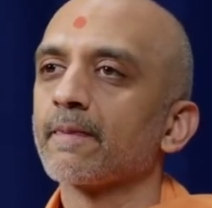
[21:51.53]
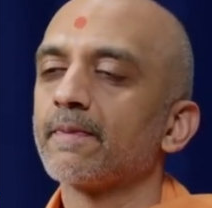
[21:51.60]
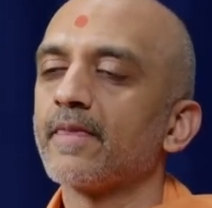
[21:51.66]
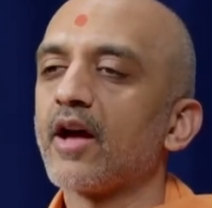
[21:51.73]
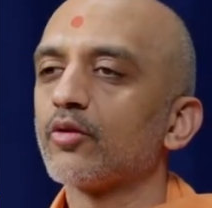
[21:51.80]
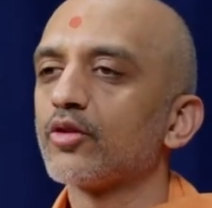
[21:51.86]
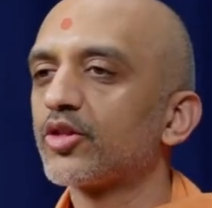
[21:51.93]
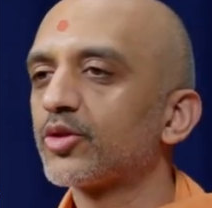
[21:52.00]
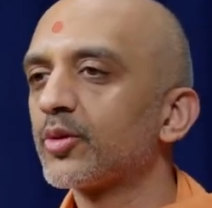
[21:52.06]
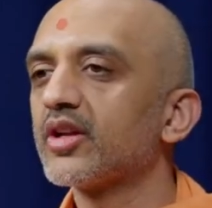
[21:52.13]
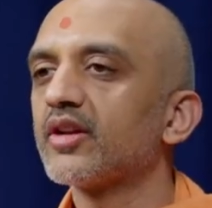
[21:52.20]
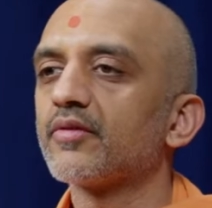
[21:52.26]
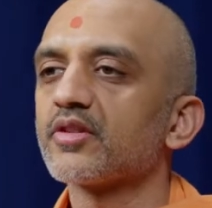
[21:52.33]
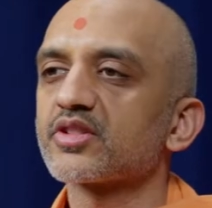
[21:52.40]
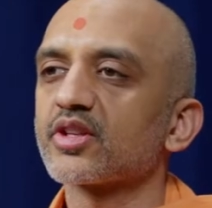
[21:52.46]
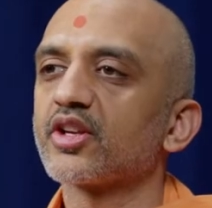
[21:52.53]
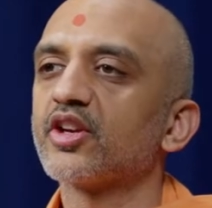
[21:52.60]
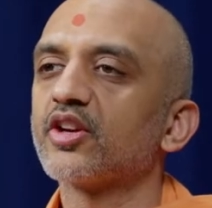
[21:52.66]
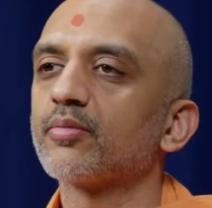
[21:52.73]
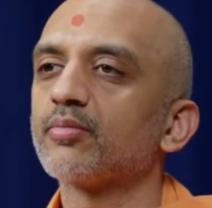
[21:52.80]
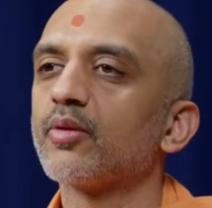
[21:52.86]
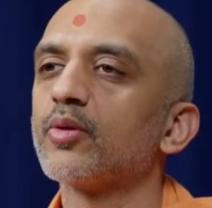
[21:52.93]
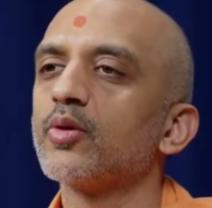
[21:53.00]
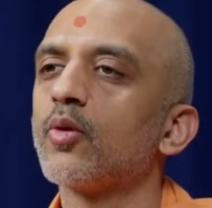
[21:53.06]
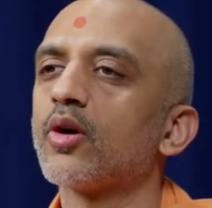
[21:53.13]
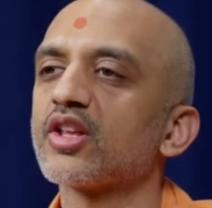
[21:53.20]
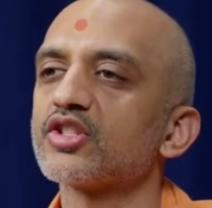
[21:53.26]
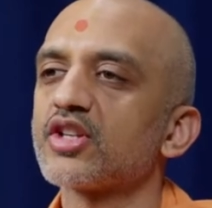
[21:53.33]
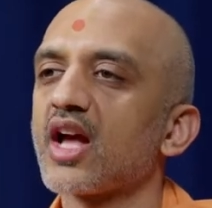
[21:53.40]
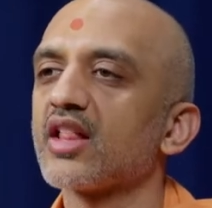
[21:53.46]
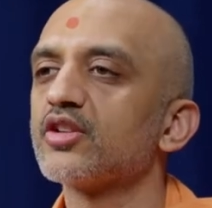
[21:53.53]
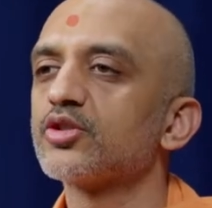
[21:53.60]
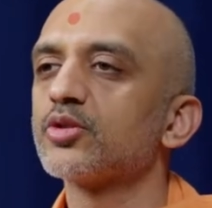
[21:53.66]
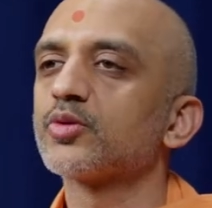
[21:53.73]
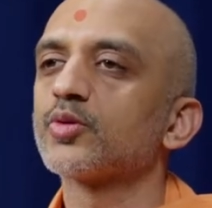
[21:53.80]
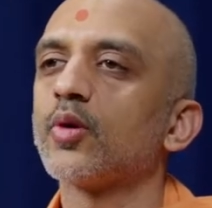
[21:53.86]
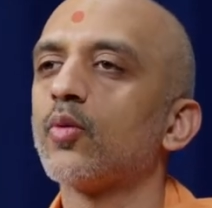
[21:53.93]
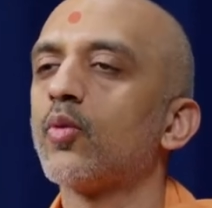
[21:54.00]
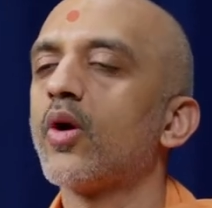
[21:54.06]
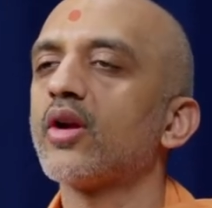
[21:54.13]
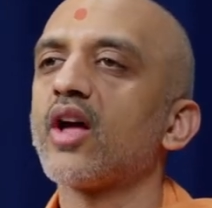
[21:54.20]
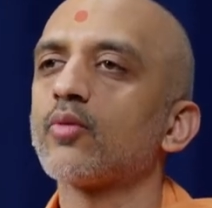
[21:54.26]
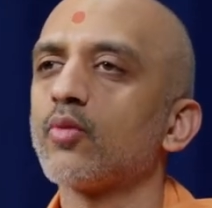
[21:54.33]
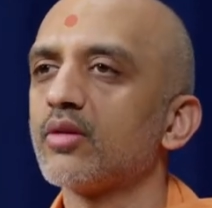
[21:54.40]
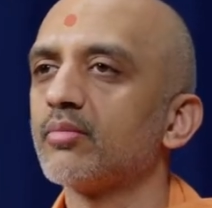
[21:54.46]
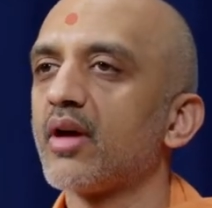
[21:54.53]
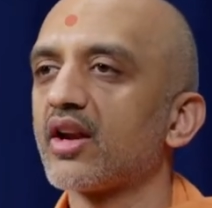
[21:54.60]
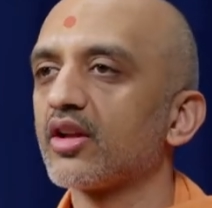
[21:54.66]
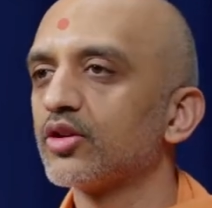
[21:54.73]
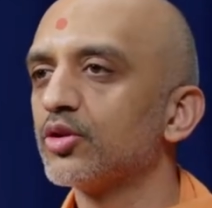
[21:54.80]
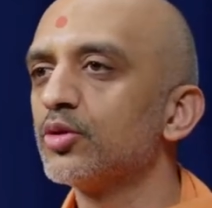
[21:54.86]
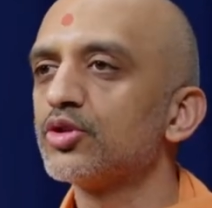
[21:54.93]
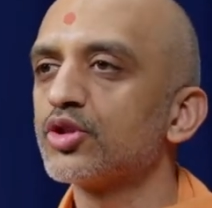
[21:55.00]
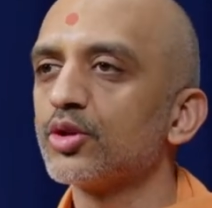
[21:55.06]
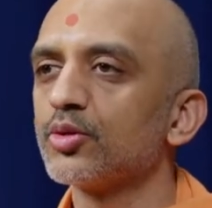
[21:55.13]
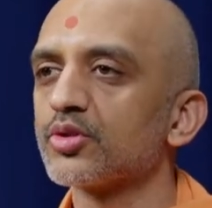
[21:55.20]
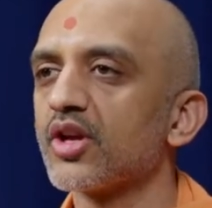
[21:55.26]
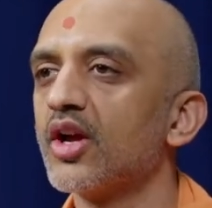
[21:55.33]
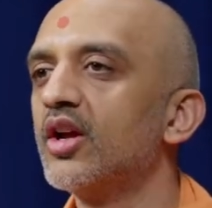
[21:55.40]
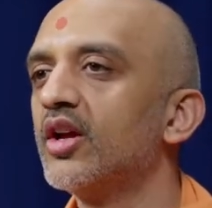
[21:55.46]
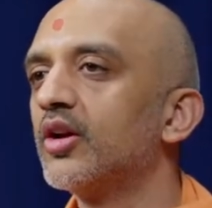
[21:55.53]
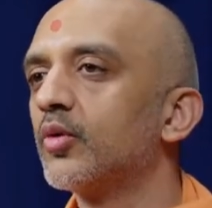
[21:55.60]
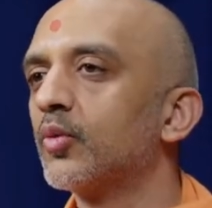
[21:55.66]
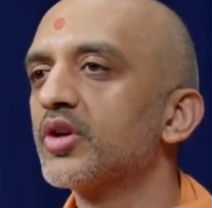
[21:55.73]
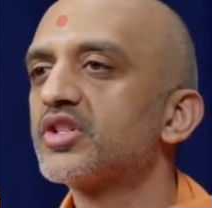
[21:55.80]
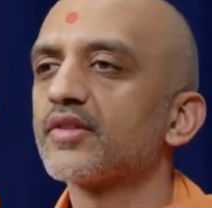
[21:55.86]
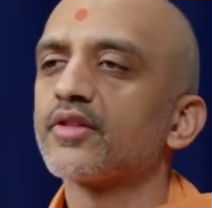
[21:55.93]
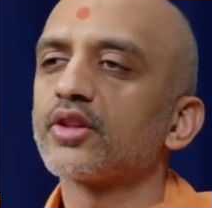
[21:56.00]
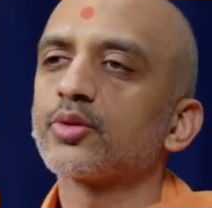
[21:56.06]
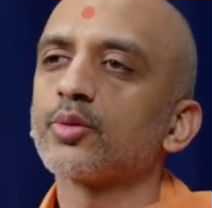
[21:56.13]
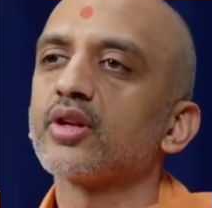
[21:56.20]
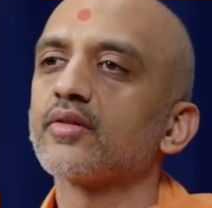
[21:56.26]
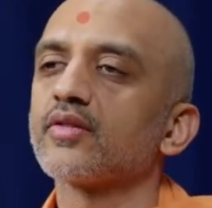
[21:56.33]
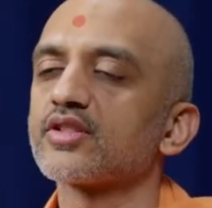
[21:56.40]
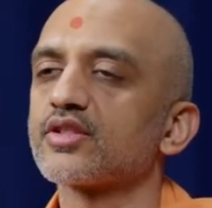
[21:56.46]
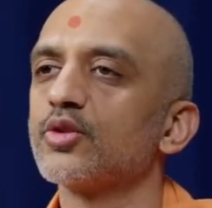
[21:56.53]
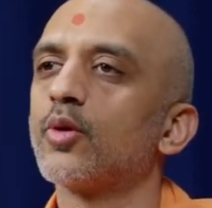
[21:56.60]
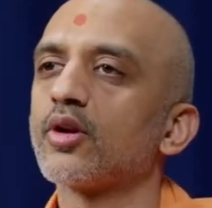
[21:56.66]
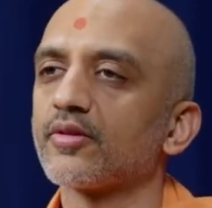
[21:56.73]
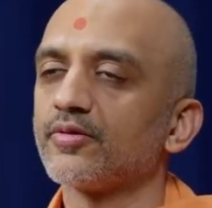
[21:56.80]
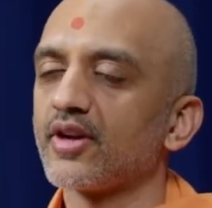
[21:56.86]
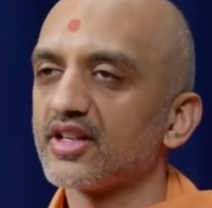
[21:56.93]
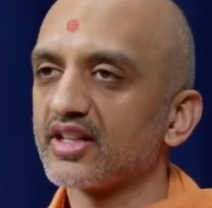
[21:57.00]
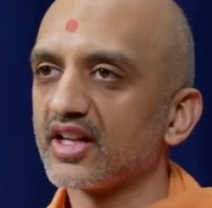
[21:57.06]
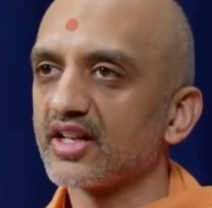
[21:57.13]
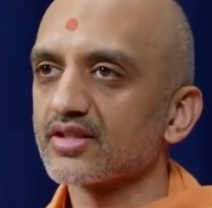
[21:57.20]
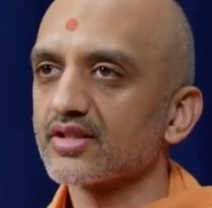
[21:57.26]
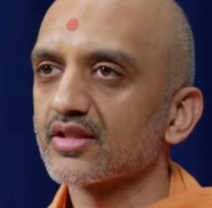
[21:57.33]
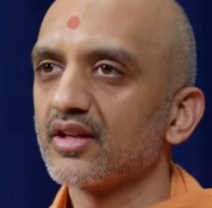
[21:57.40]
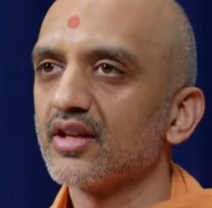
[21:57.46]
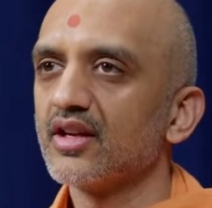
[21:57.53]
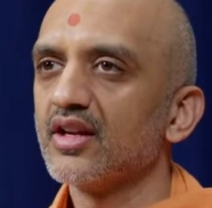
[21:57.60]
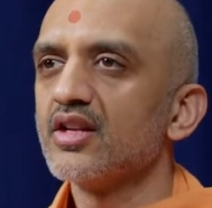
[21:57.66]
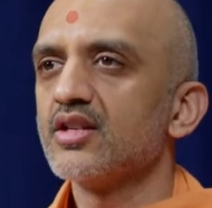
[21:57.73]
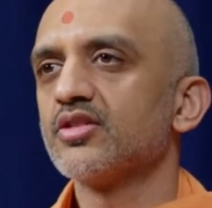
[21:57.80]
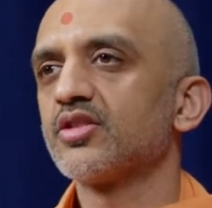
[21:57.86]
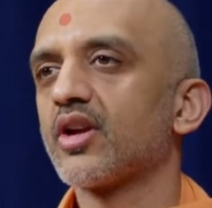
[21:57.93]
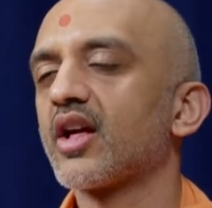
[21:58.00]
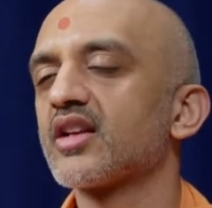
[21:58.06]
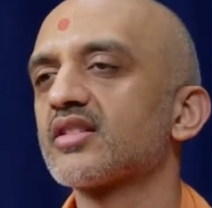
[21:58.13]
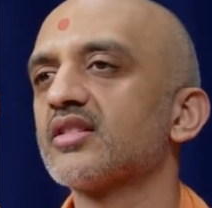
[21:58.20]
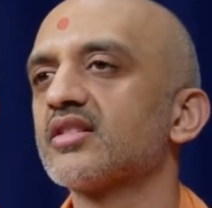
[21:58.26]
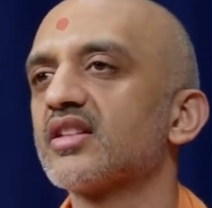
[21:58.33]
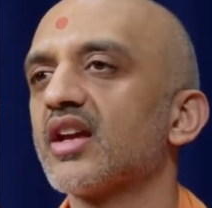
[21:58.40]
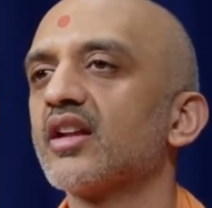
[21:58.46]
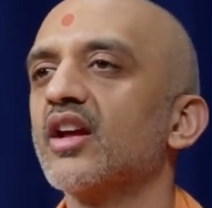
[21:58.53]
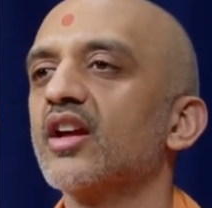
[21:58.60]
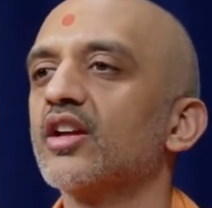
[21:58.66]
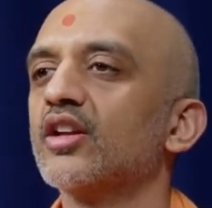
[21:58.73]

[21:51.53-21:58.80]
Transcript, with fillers: Now, the three of us are here, but we want to challenge you to a one on one battle. You choose which of the three of us you want to fight against. Jarasan said,